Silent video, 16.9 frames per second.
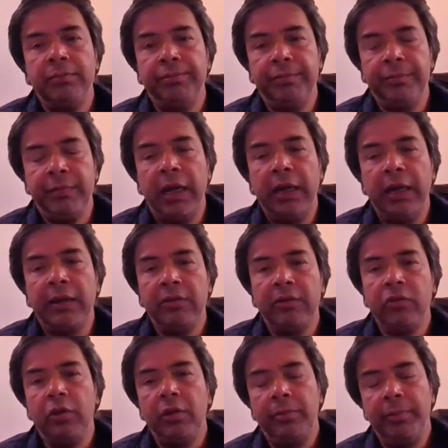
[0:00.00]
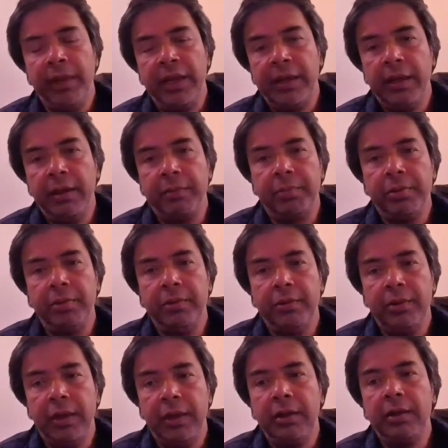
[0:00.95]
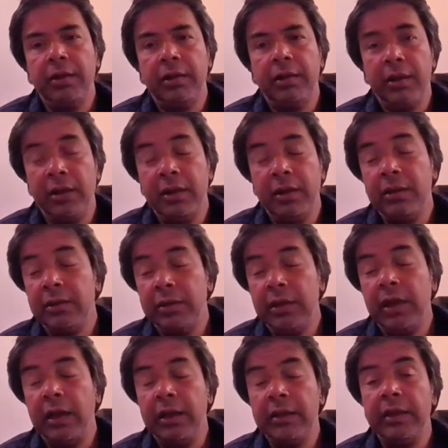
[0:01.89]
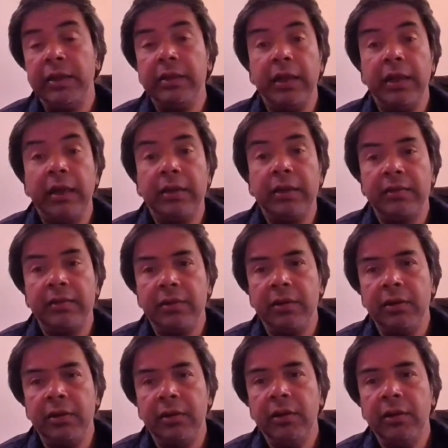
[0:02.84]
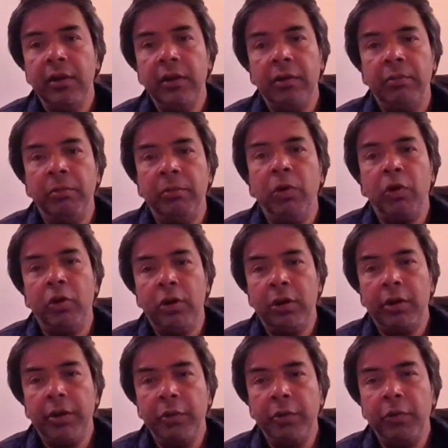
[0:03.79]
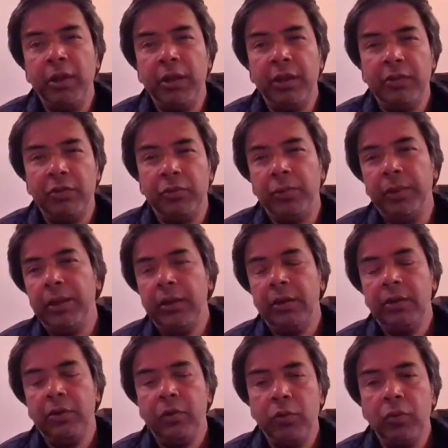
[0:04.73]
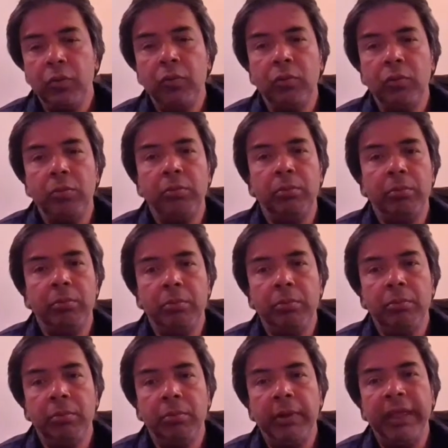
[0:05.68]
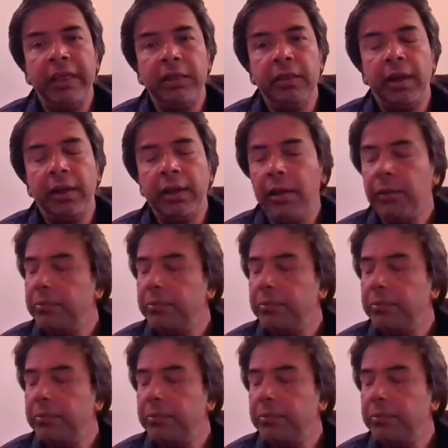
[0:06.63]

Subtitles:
that is all made up. And I think that is a moral duty as well to make that up.